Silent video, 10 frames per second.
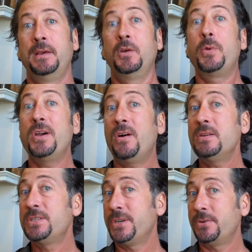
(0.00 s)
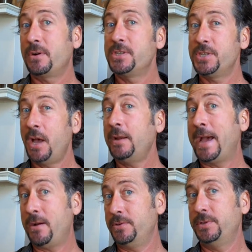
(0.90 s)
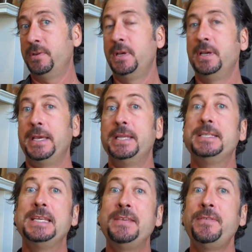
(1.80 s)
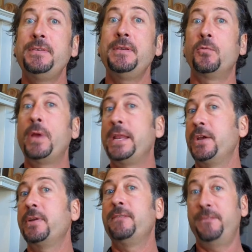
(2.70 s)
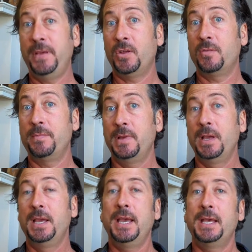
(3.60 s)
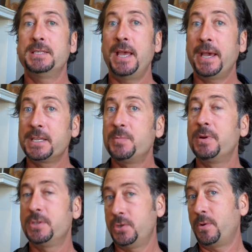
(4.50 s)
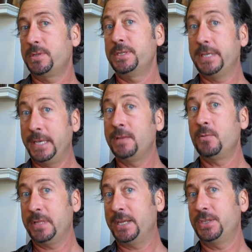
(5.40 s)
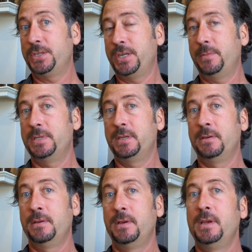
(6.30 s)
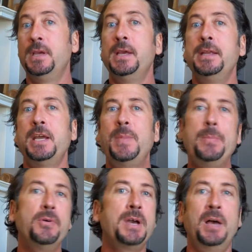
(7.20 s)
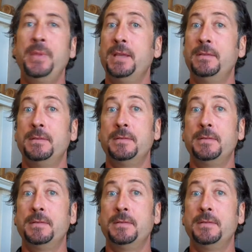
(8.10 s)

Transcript: We also are sought out in TV, radio, and film as expert sources in relationships. Now, people come in